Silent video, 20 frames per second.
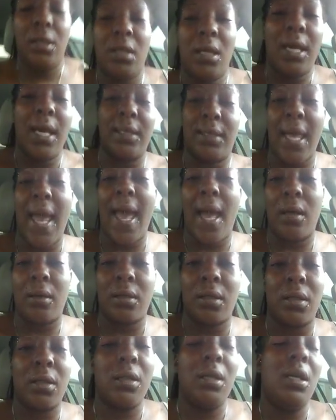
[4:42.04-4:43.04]
at the
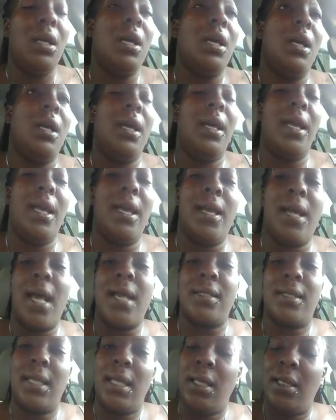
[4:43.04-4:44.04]
house. And I
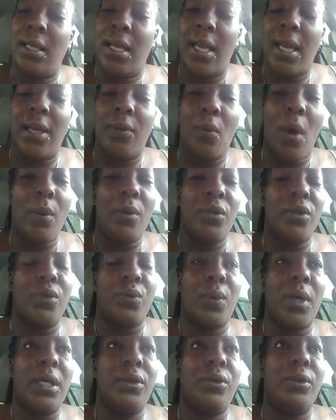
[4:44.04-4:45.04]
seen that while we was
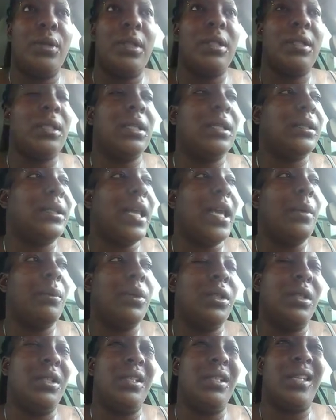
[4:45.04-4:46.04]
running through this little
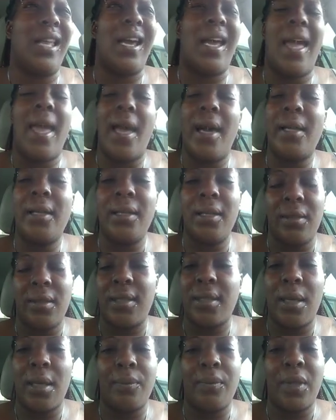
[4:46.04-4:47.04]
neighborhood, like an alley or
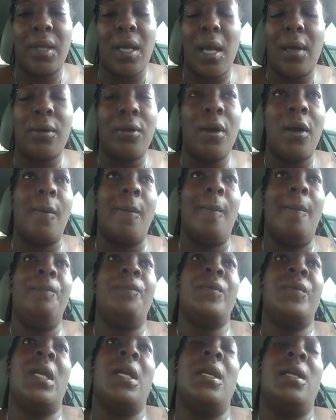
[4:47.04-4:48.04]
something. I don't know.
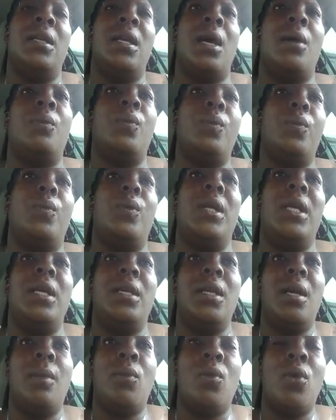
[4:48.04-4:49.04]
Now, we
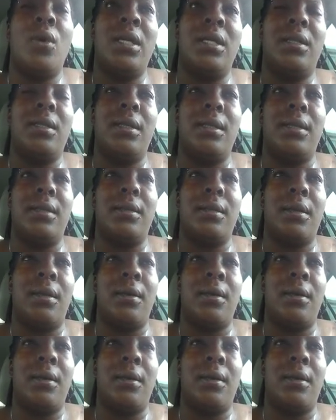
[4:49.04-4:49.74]
end up going into this